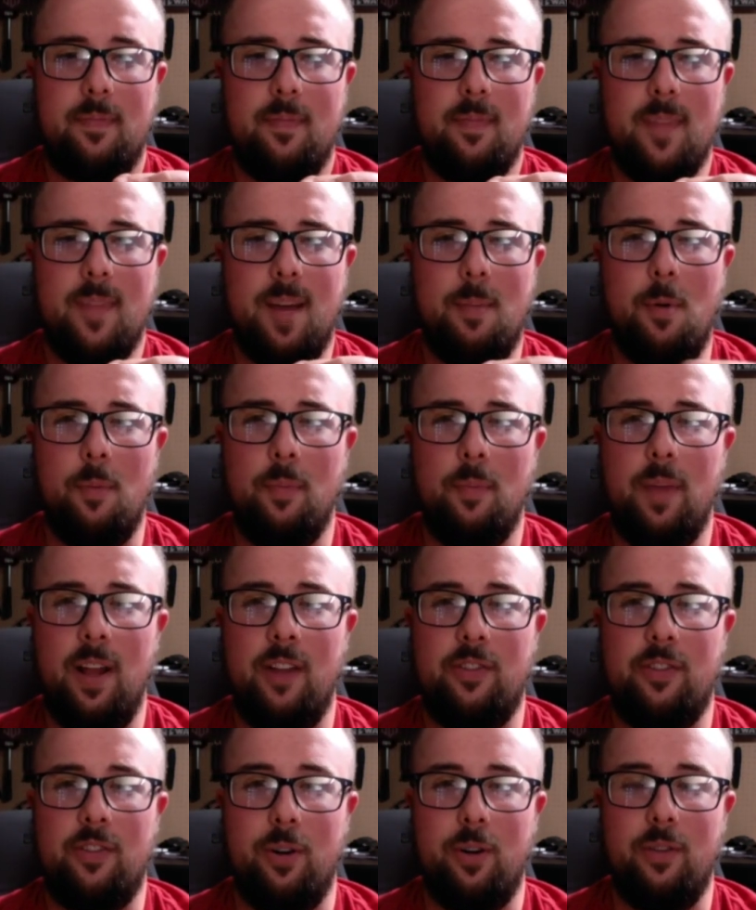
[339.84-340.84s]
going to
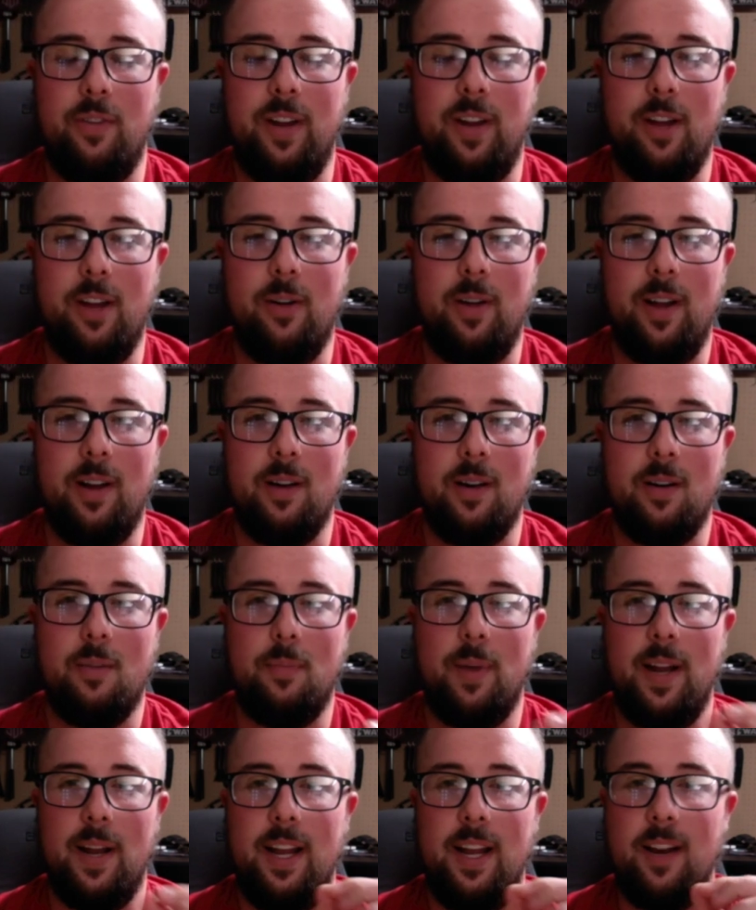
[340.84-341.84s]
insert a video here,
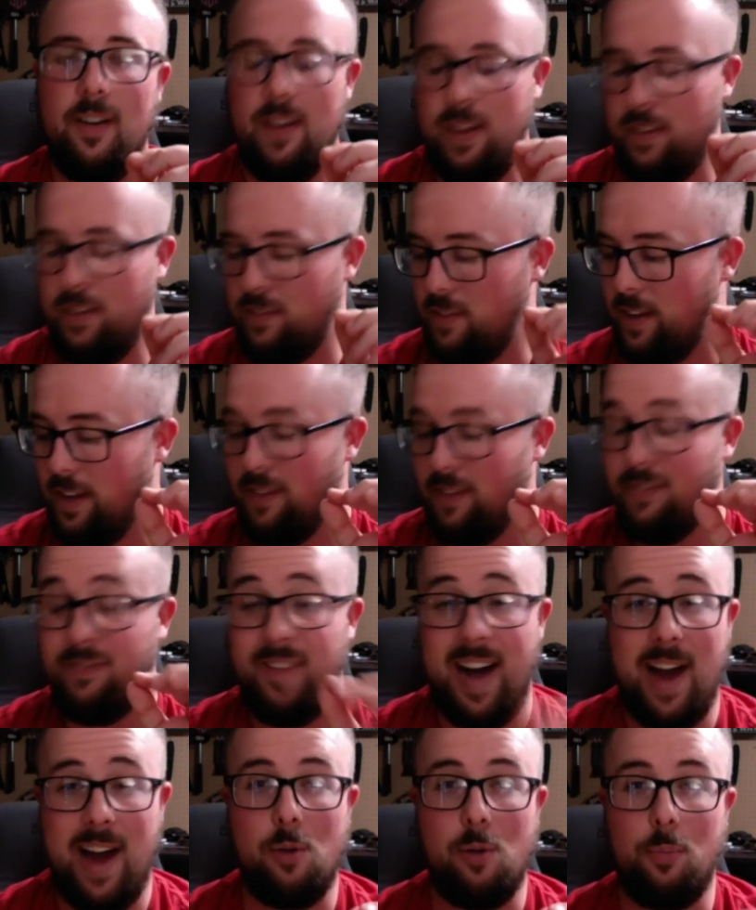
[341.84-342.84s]
but here is the
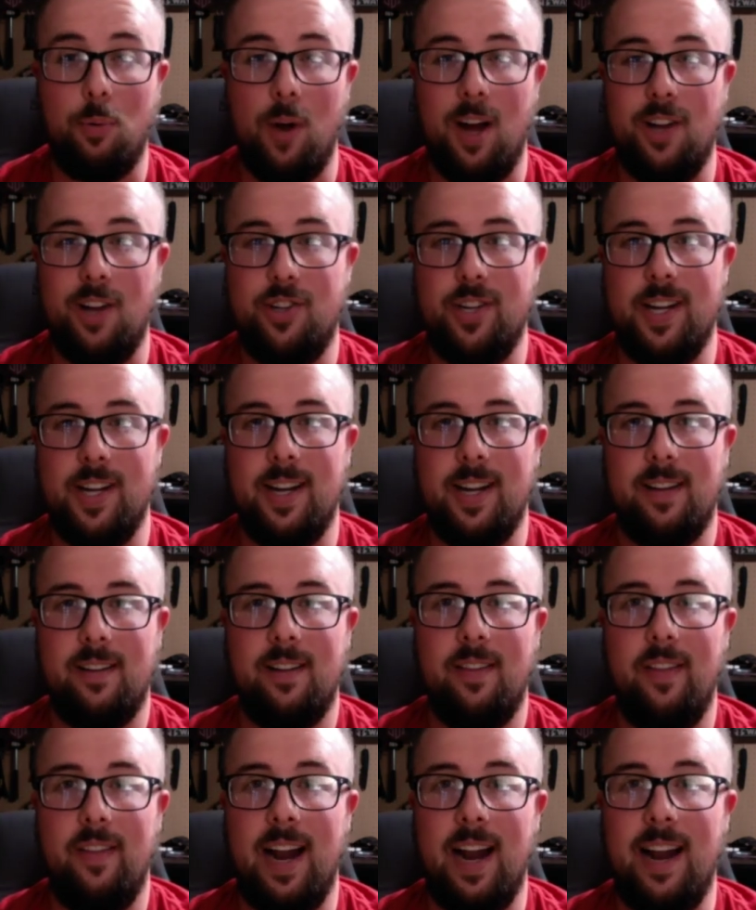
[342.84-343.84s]
final project
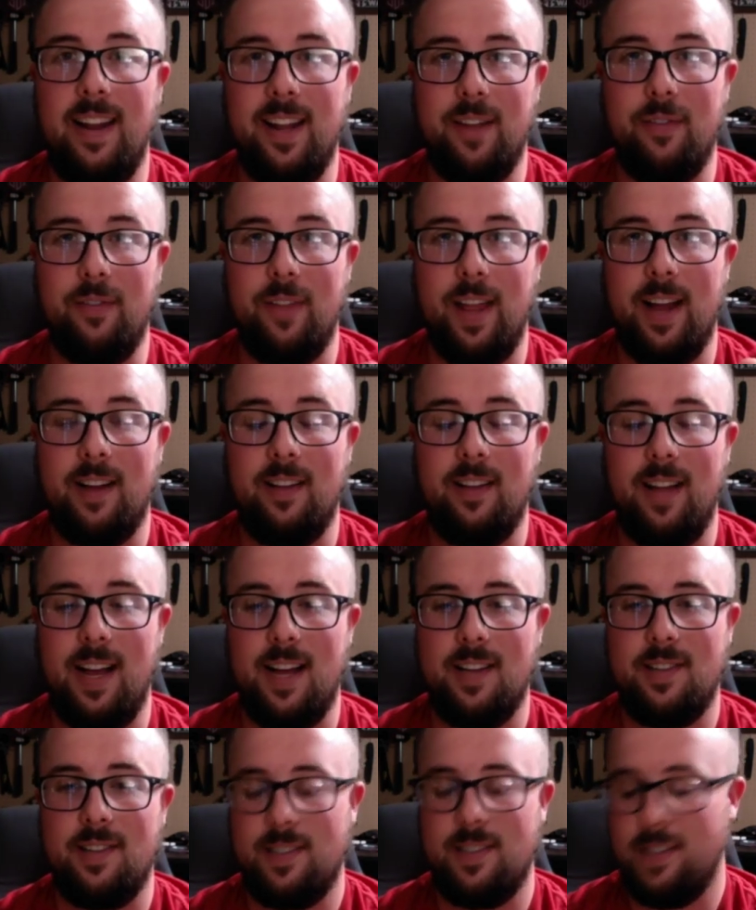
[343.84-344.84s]
that I did for that
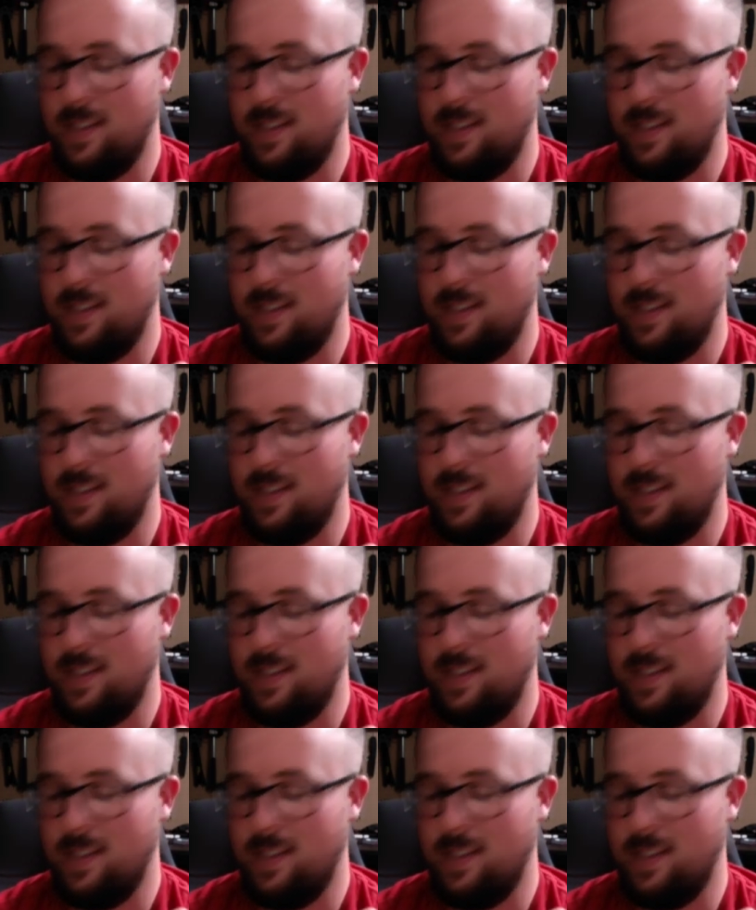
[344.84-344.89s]
class.